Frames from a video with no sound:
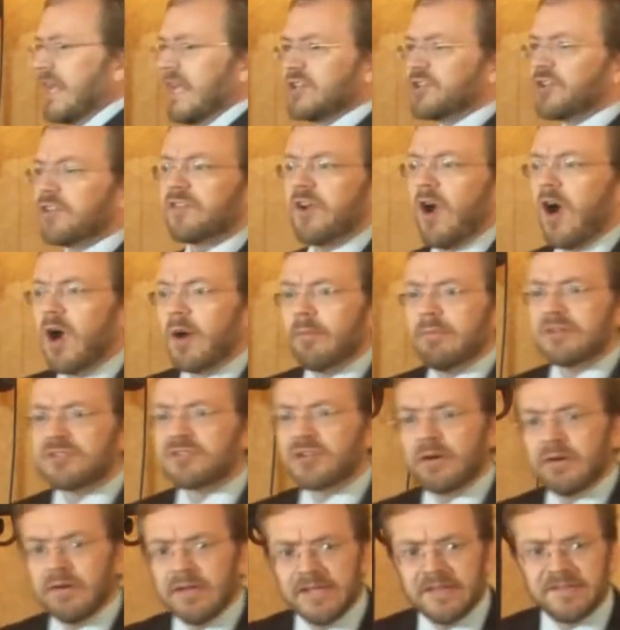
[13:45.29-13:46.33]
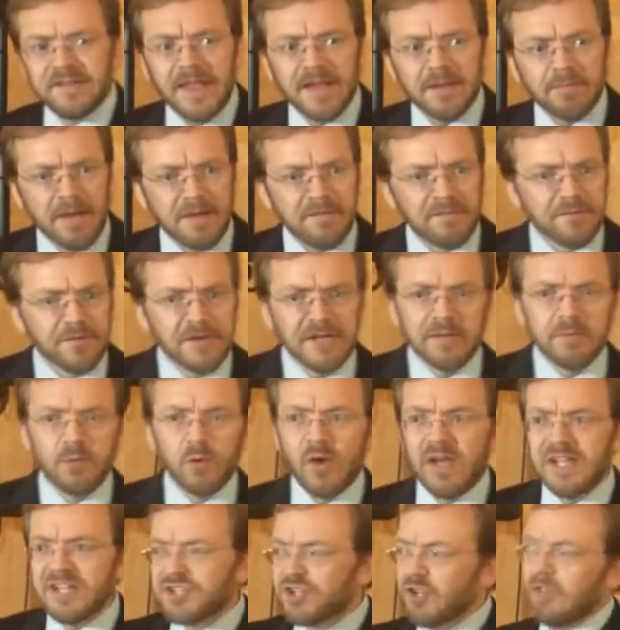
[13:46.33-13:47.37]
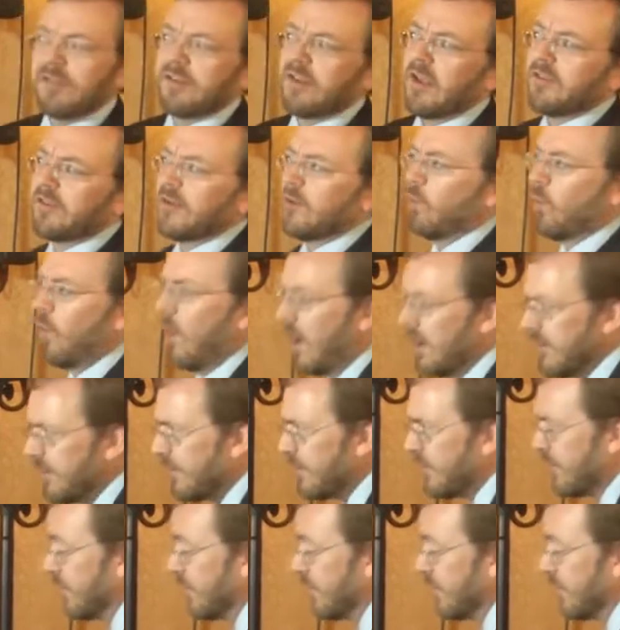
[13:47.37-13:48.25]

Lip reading: can't just arbitrarily take my freedom away just because it wants